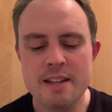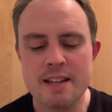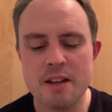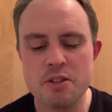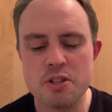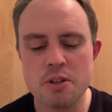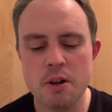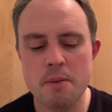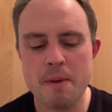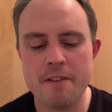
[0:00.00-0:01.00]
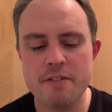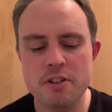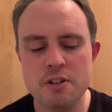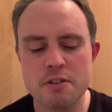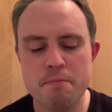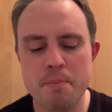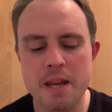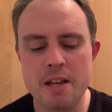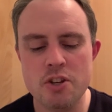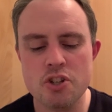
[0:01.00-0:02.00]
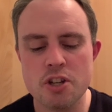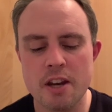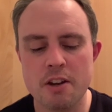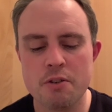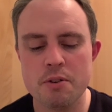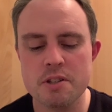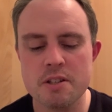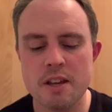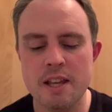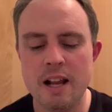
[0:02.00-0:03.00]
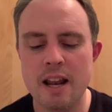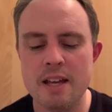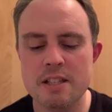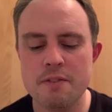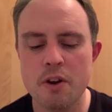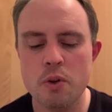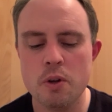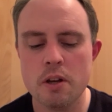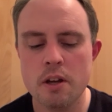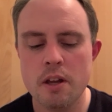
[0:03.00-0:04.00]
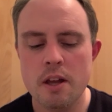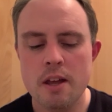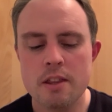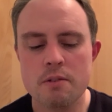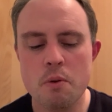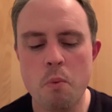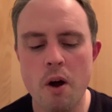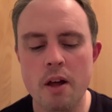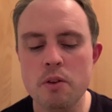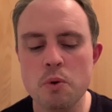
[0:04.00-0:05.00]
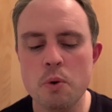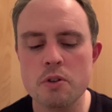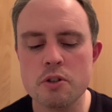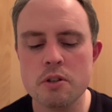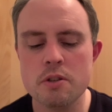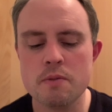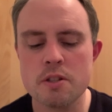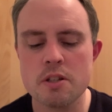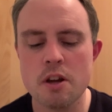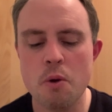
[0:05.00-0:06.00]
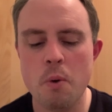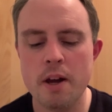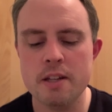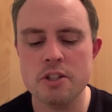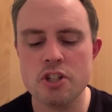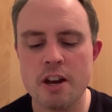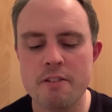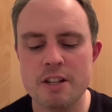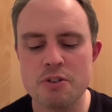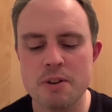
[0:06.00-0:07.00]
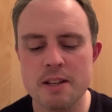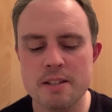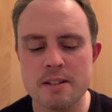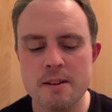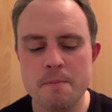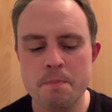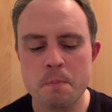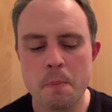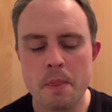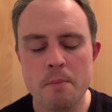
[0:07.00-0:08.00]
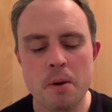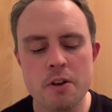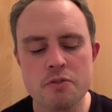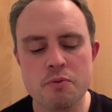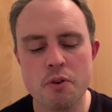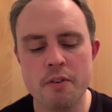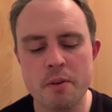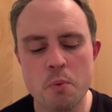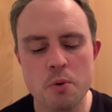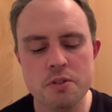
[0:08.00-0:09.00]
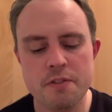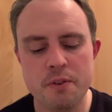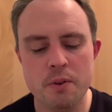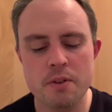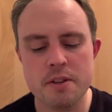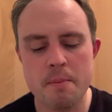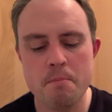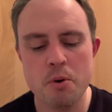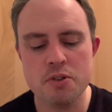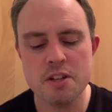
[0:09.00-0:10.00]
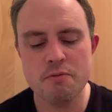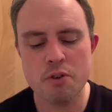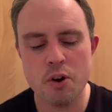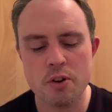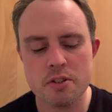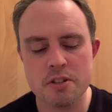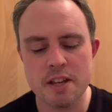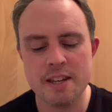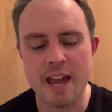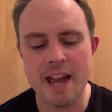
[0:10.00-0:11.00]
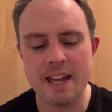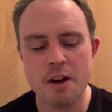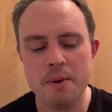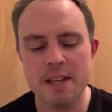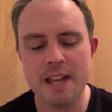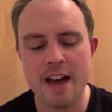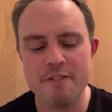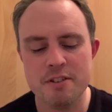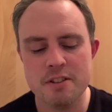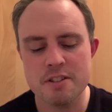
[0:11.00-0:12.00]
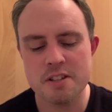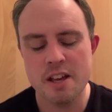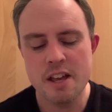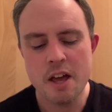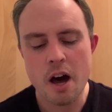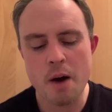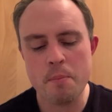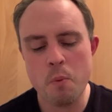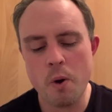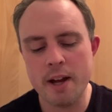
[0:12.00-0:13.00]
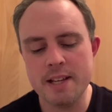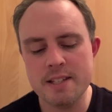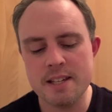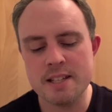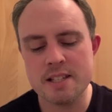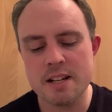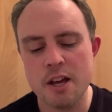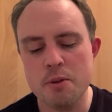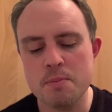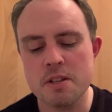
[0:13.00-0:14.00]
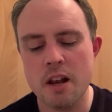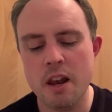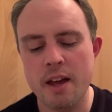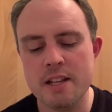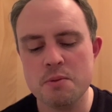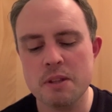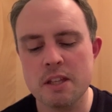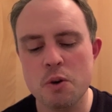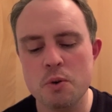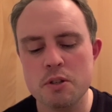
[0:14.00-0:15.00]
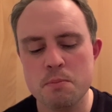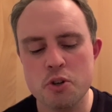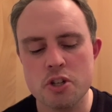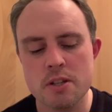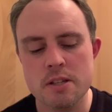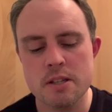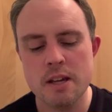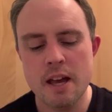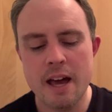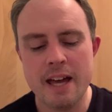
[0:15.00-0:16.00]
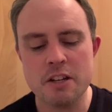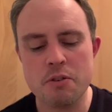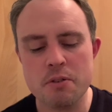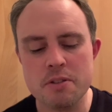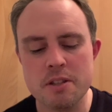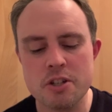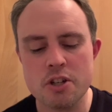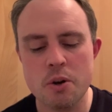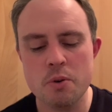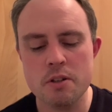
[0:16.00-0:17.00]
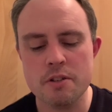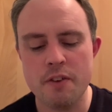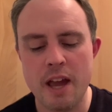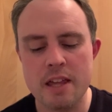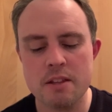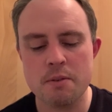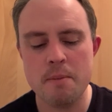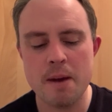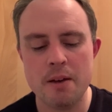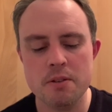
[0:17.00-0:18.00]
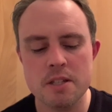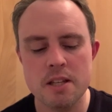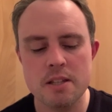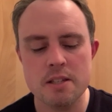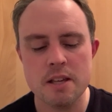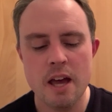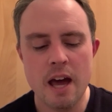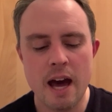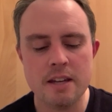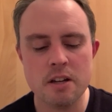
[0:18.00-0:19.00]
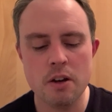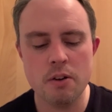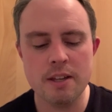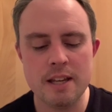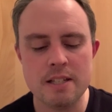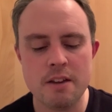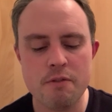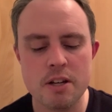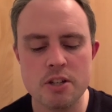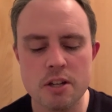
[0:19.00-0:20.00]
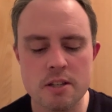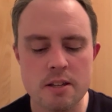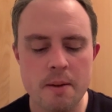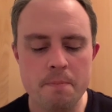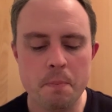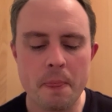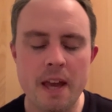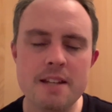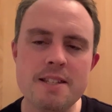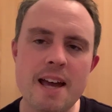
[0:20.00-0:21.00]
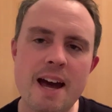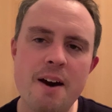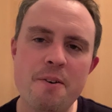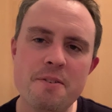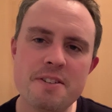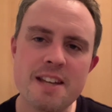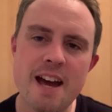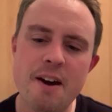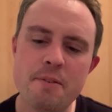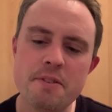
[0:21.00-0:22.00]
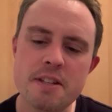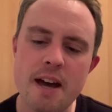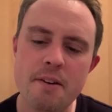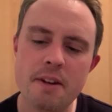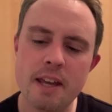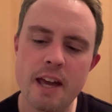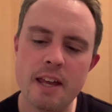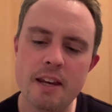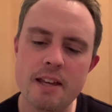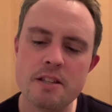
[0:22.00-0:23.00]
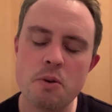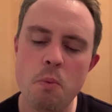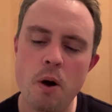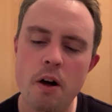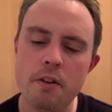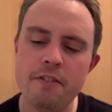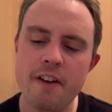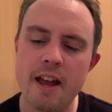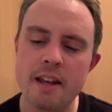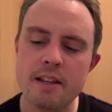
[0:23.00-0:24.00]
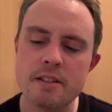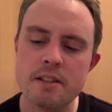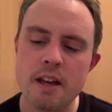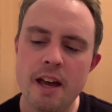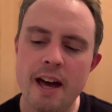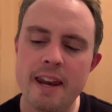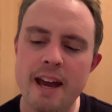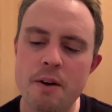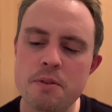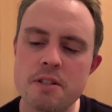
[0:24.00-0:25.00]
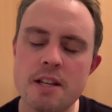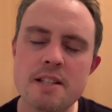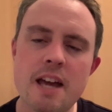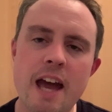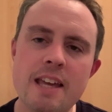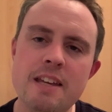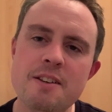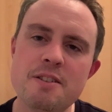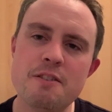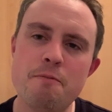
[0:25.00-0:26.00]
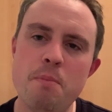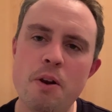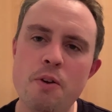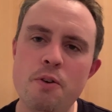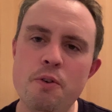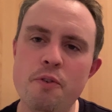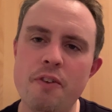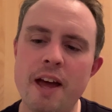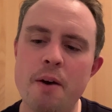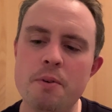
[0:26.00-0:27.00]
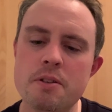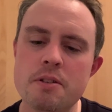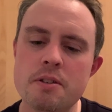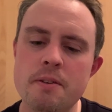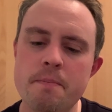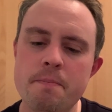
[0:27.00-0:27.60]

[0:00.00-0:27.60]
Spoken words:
down solemn avenues of beech and across sunny glades of oak, through wild orchards of snow-white cherry trees, past roaring waterfalls and mossy rocks and echoing caverns, up windy slopes alight with gorse bushes, and across the shoulders of heathery mountains and along giddy ridges, and down, down, down again into wild valleys and out into acres of blue flowers.